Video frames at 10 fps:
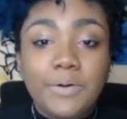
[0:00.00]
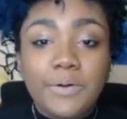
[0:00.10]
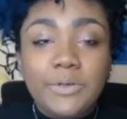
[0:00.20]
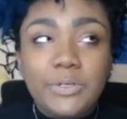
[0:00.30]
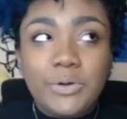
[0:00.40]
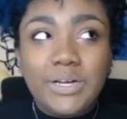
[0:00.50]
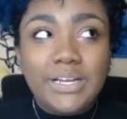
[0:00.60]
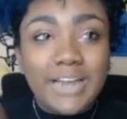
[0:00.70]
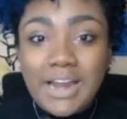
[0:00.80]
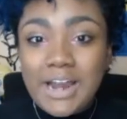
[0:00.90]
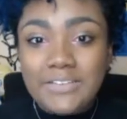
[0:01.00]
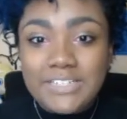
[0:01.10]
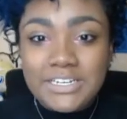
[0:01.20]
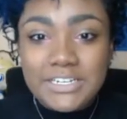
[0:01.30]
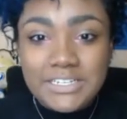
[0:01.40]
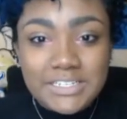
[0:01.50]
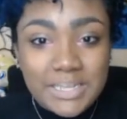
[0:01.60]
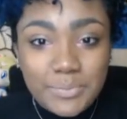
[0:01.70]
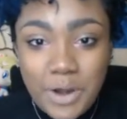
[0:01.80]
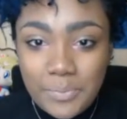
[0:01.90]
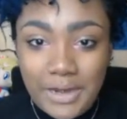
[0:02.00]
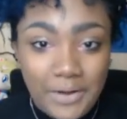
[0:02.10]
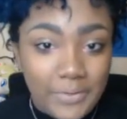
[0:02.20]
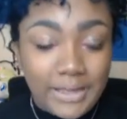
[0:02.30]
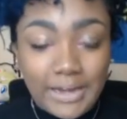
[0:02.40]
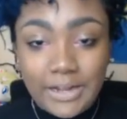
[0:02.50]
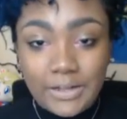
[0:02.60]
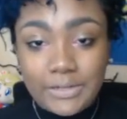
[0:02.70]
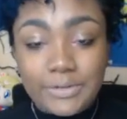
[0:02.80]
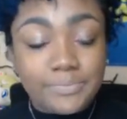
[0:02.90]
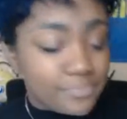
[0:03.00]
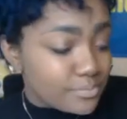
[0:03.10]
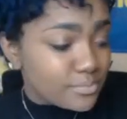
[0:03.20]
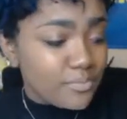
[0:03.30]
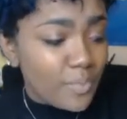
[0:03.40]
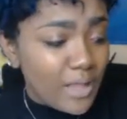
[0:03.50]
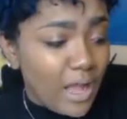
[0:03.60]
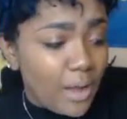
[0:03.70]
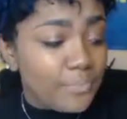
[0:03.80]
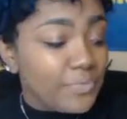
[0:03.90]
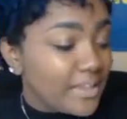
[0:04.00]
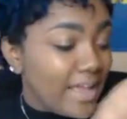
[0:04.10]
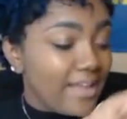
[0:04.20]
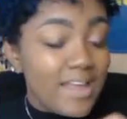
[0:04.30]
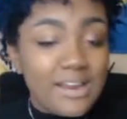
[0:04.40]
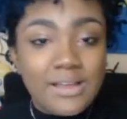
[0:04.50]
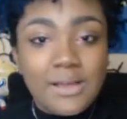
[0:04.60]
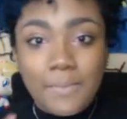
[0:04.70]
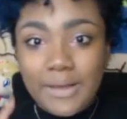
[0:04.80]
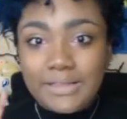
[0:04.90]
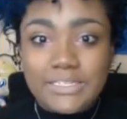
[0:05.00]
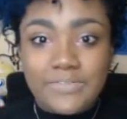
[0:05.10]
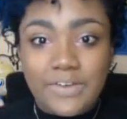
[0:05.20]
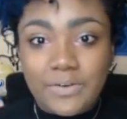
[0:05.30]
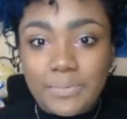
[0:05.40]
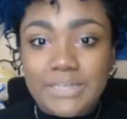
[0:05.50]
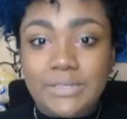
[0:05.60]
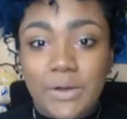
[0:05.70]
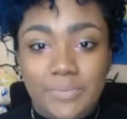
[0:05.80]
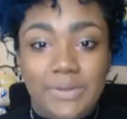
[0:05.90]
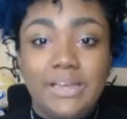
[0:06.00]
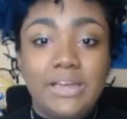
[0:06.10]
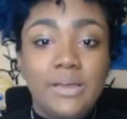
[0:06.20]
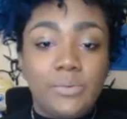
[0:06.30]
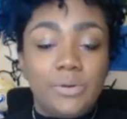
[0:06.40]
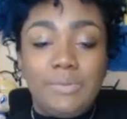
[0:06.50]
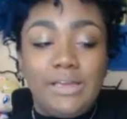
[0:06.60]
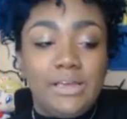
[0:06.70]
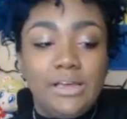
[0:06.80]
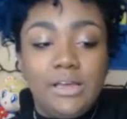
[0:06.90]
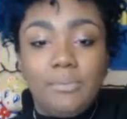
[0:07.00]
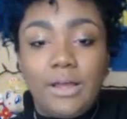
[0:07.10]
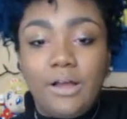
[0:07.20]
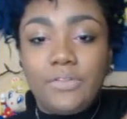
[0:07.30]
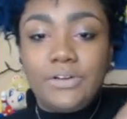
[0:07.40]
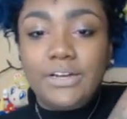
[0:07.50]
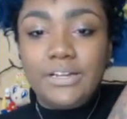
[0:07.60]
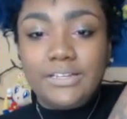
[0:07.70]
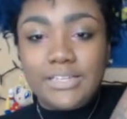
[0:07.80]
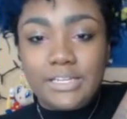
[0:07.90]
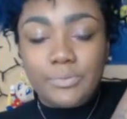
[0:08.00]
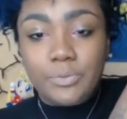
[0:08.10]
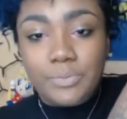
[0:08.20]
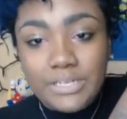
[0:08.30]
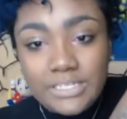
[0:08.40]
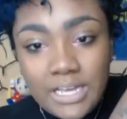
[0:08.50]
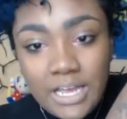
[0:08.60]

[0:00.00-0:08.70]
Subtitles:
So 9 out of 10 chances I'm probably not going to get it colored. And then my least favorite piece on me would be my other Sailor Moon piece.